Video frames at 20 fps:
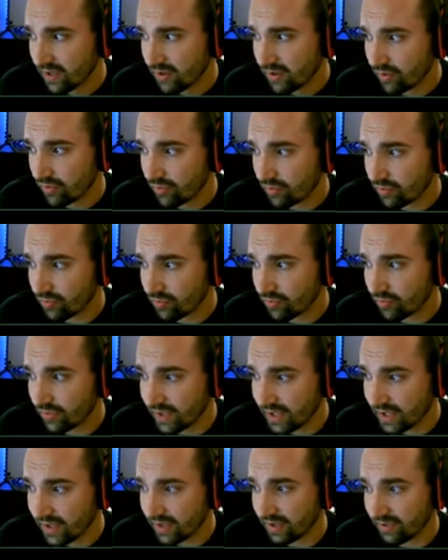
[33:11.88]

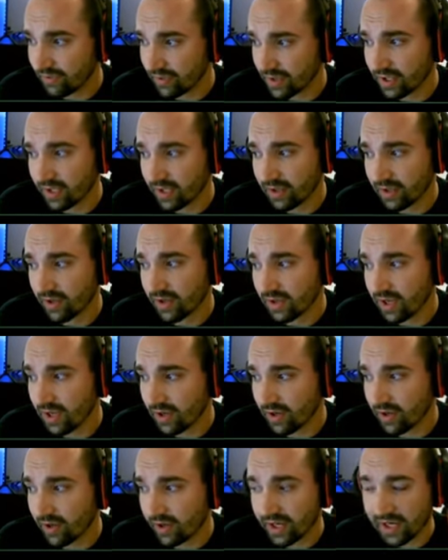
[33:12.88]
really, really looking
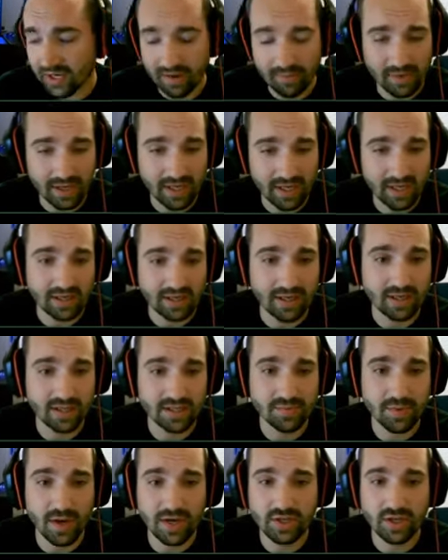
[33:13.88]
good. And I mean,
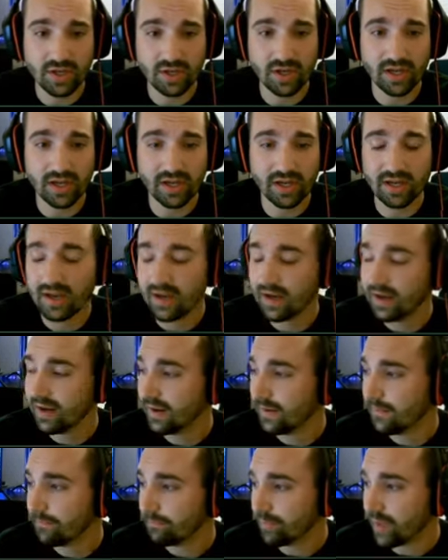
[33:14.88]
especially
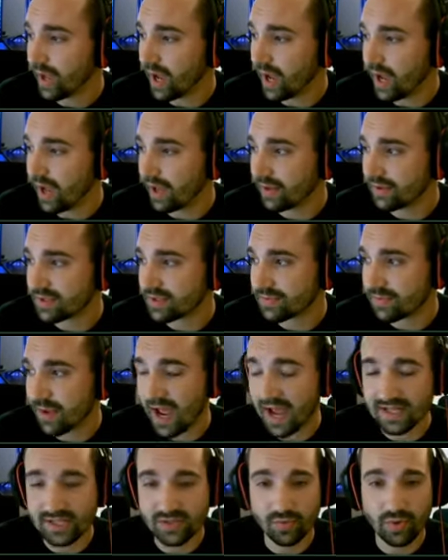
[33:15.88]
this
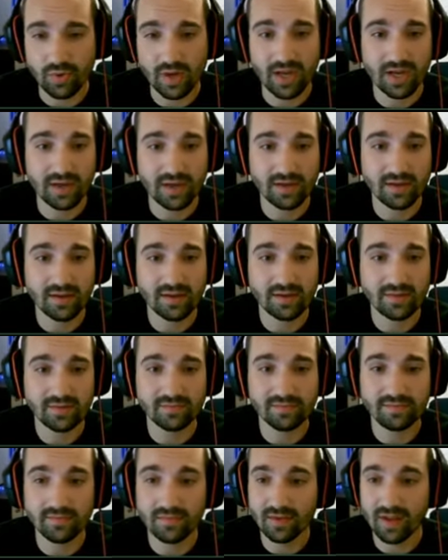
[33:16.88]
past week,
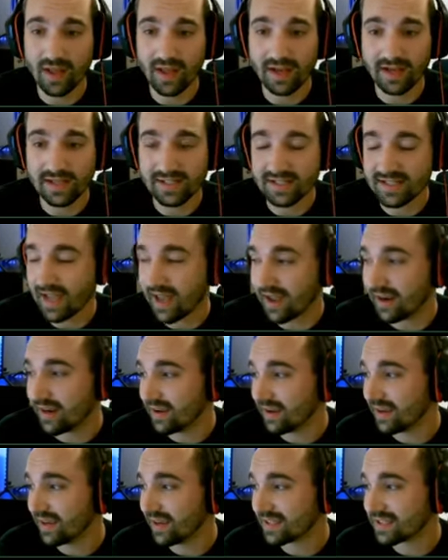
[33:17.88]
like I
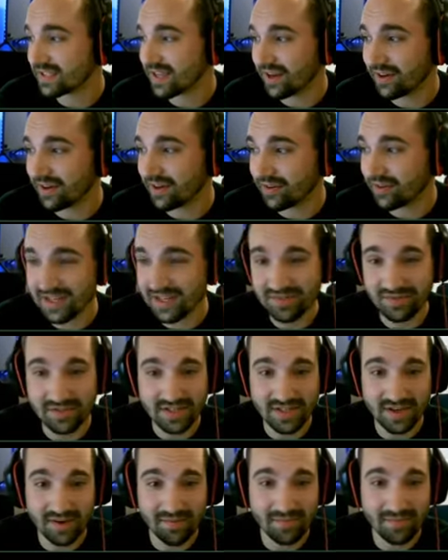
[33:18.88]
said, exciting race for
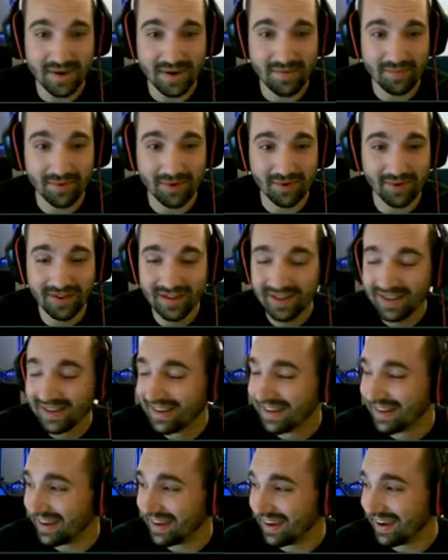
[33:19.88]
some people.
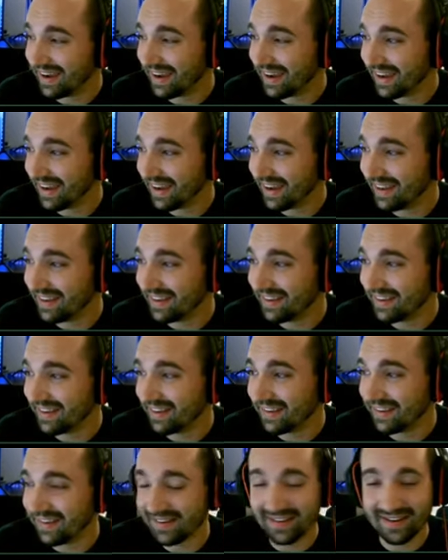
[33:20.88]

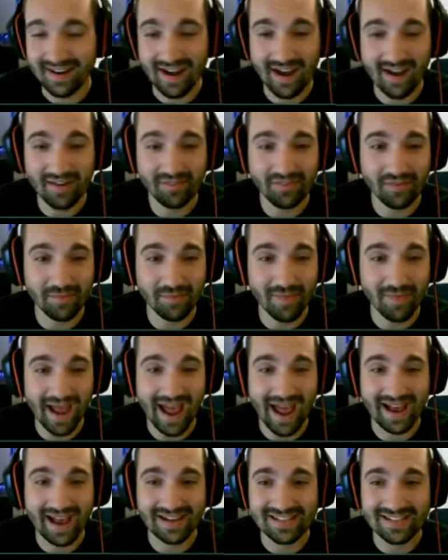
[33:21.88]
Not for
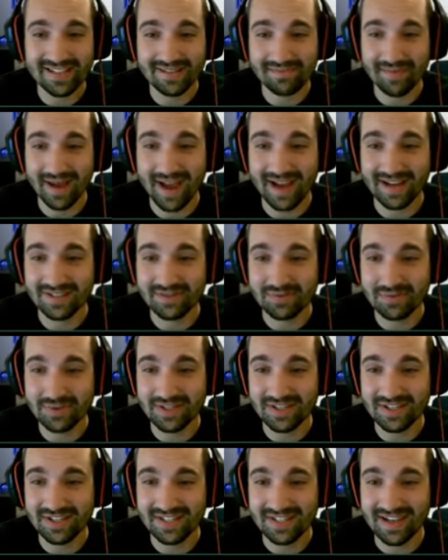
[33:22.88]
Max. Max
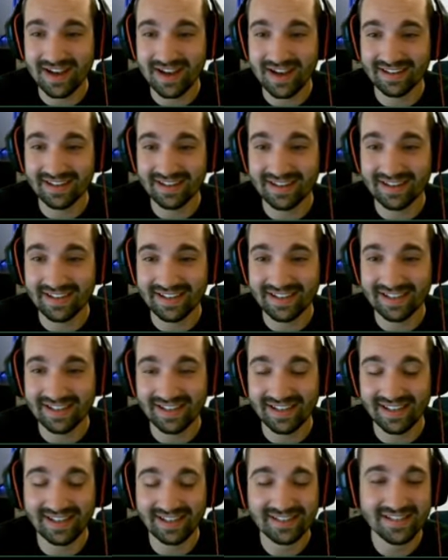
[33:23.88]
was just kind
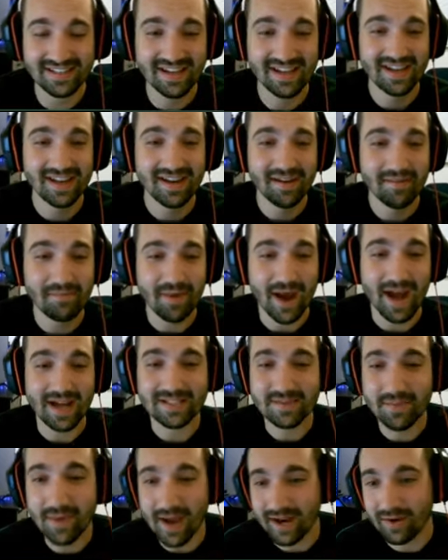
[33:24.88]
of, it's
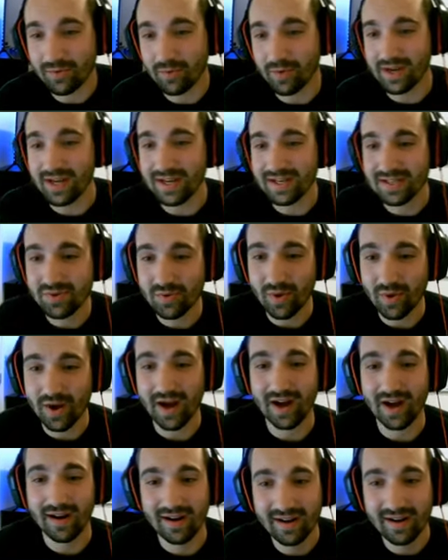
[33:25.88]
back-to-back weeks
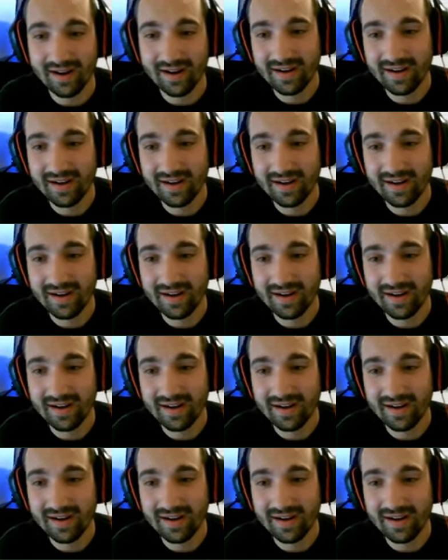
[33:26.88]
where